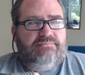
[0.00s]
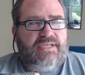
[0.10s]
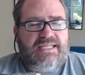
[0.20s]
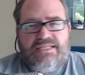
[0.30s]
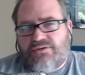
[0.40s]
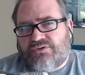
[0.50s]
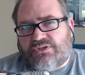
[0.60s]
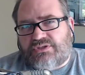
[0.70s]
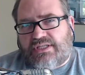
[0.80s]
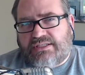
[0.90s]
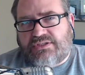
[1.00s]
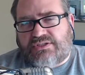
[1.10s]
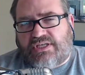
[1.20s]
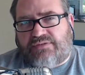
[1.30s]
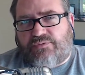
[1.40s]
and they do, they're
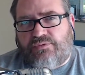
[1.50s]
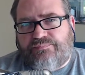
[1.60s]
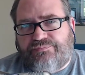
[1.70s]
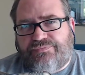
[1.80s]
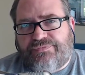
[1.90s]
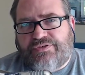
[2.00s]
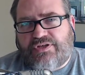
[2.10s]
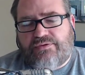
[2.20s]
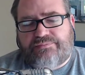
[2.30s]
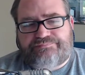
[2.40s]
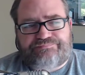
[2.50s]
successful. So